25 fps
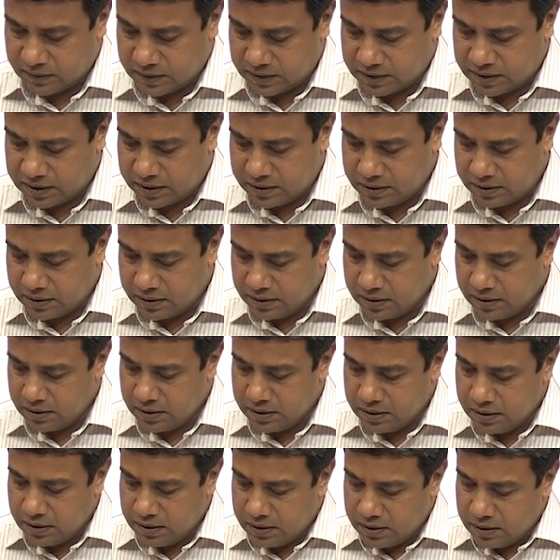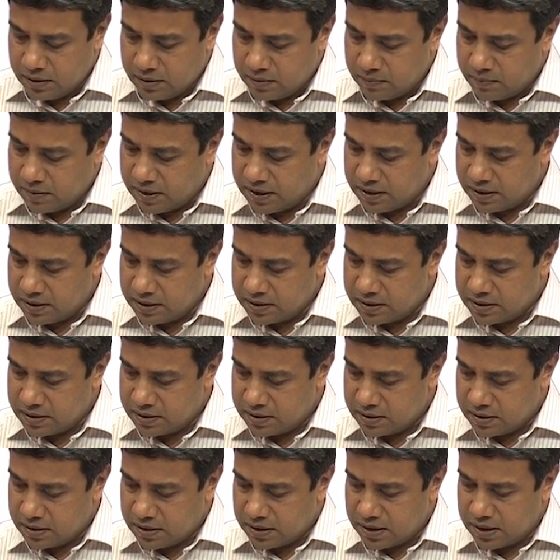Okay.
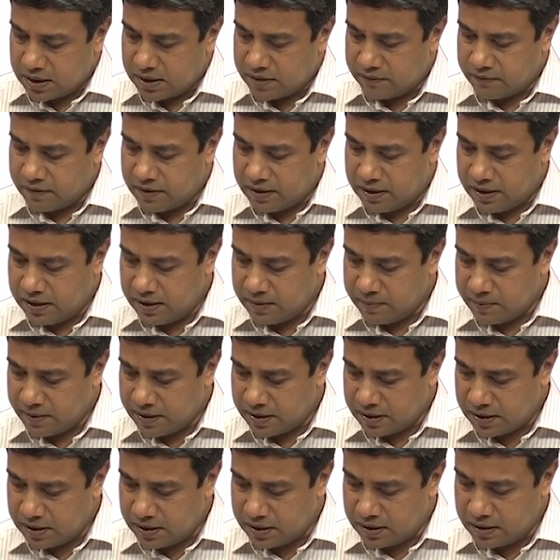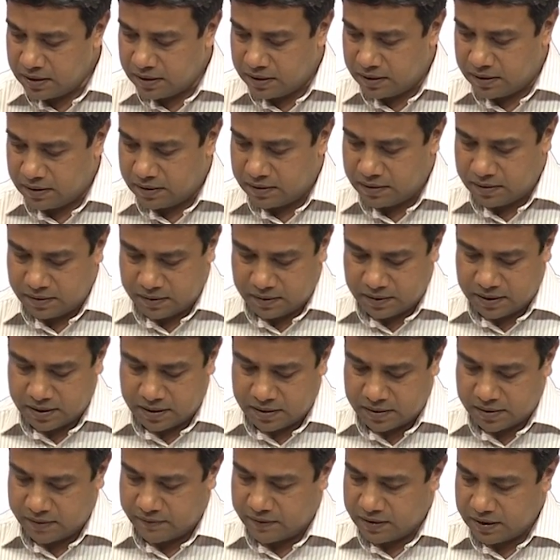Minus I have a d by r here. Okay,
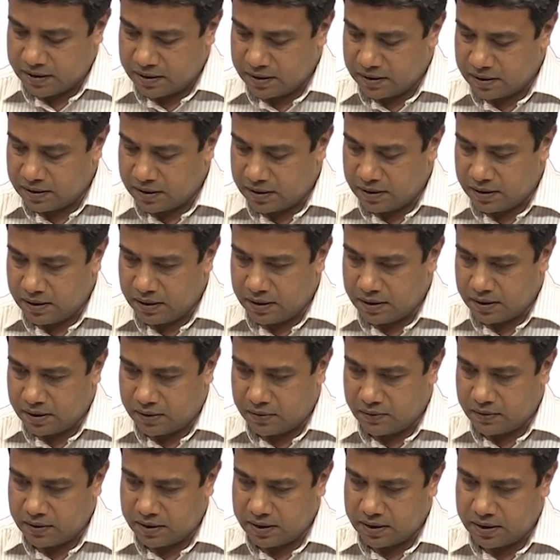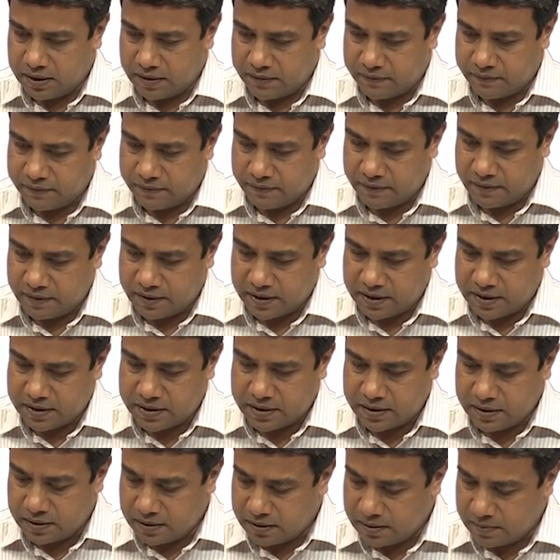so I have taken the d out and I have
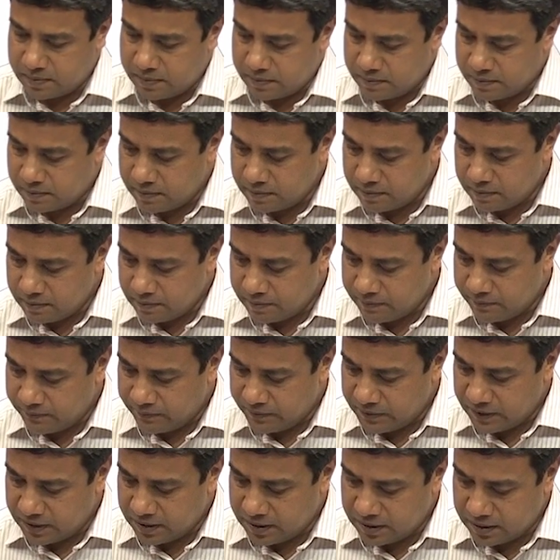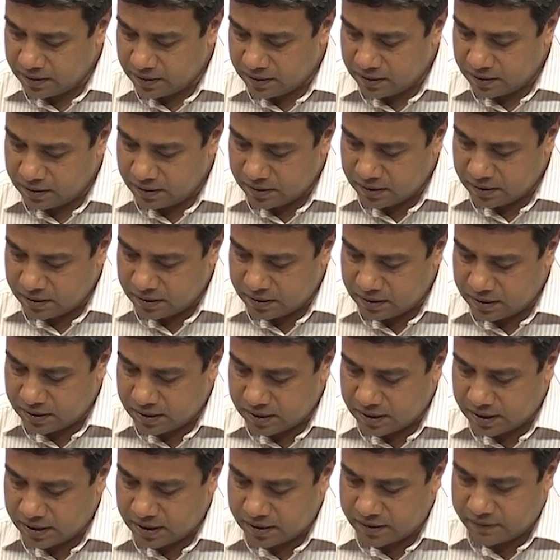cancelled the
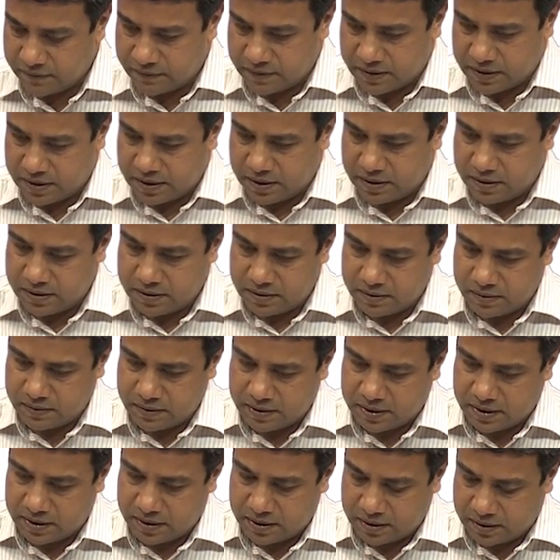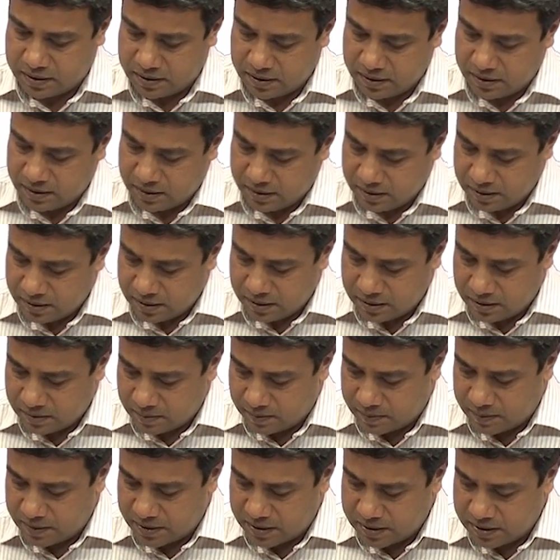negative signs. So, I will get a
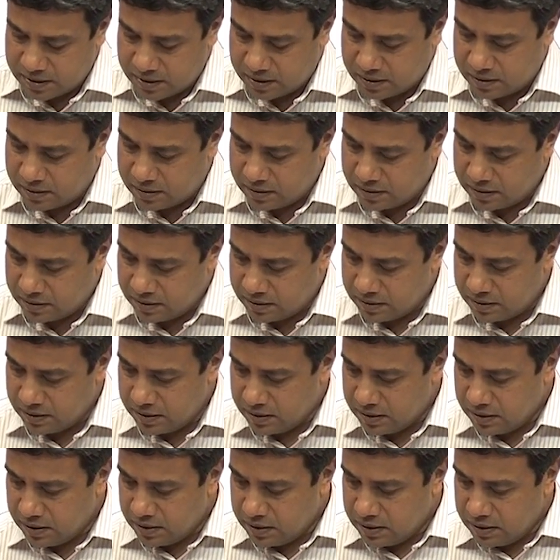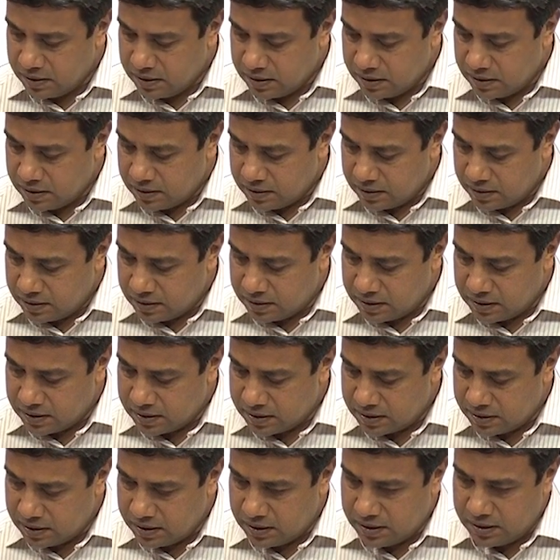plus here.
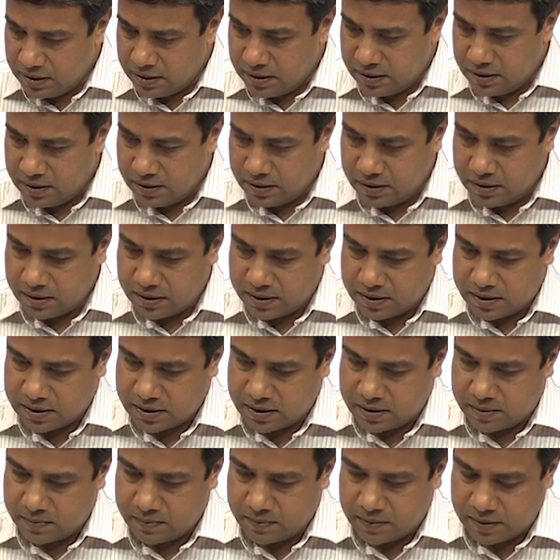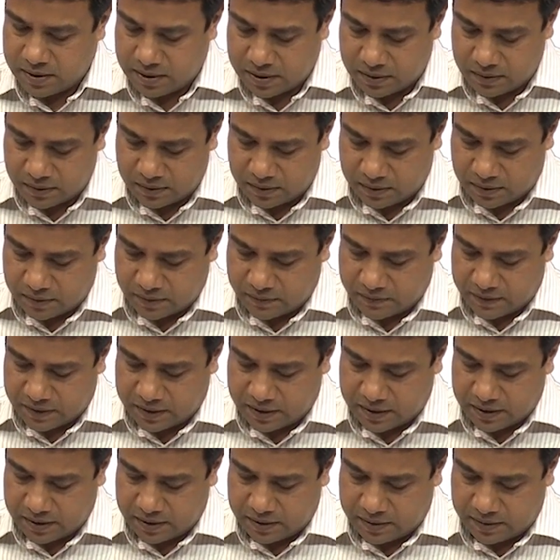This d has come out over
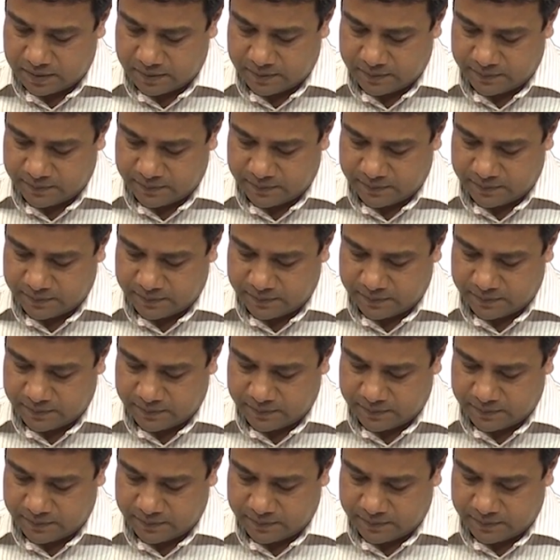here.